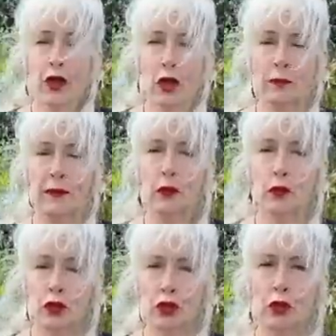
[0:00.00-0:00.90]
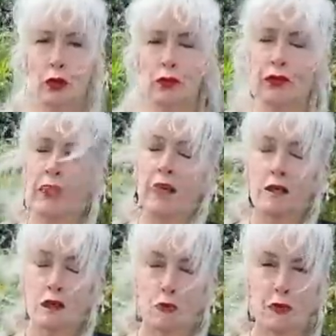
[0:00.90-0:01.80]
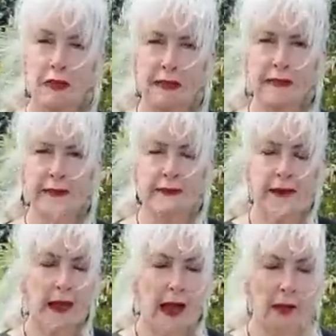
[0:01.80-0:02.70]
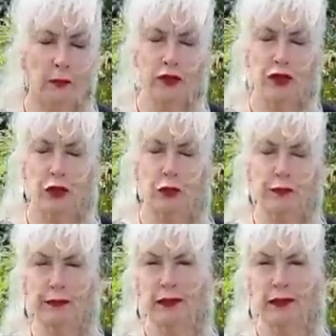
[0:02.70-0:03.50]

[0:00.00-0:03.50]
herbs that you can use to release and reduce